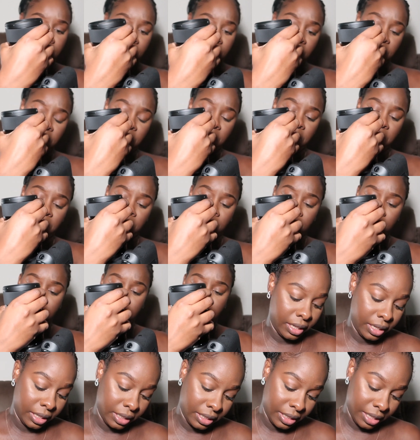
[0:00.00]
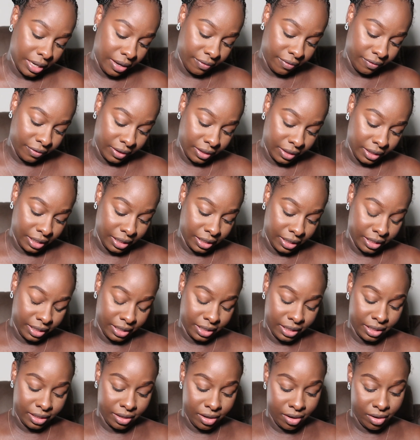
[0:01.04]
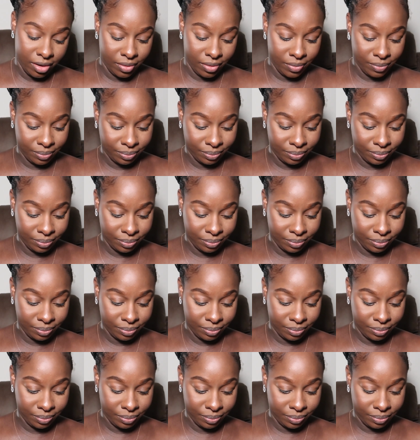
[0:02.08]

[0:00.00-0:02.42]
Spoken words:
it does not fit the lens, y'all.